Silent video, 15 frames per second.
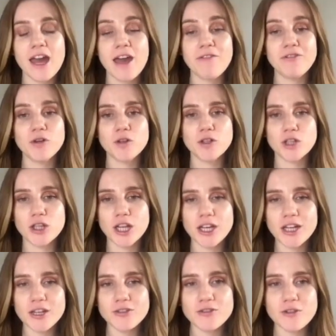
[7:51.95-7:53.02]
If you
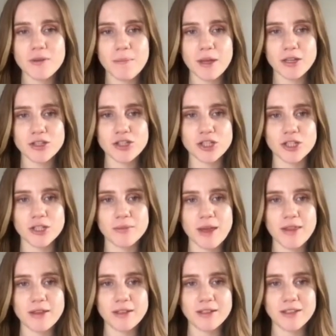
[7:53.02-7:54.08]
click into the picture
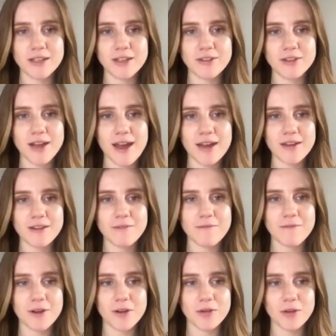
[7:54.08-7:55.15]
and then click on Edit
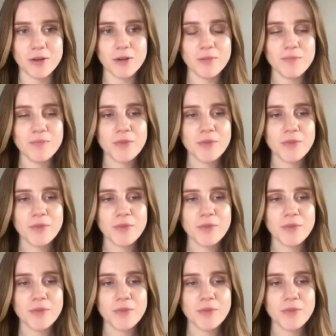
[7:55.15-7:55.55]
Photo,